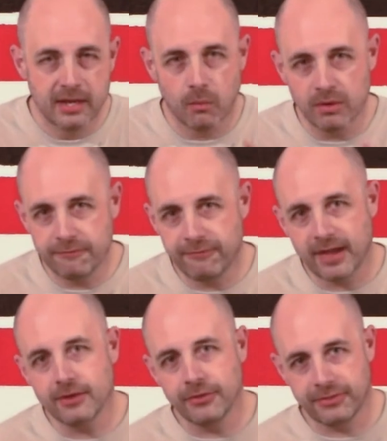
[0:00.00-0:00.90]
Now, one
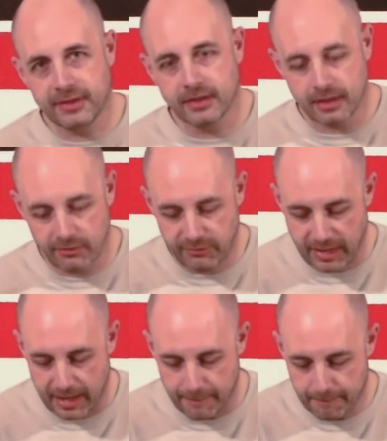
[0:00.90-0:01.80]
final thing that I'll
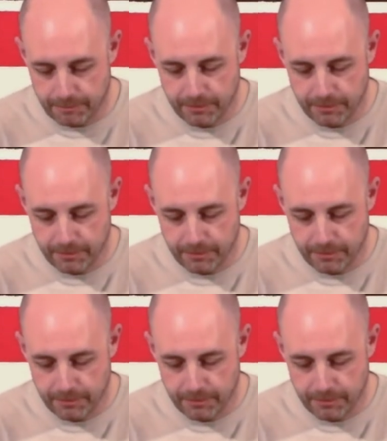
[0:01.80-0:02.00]
say,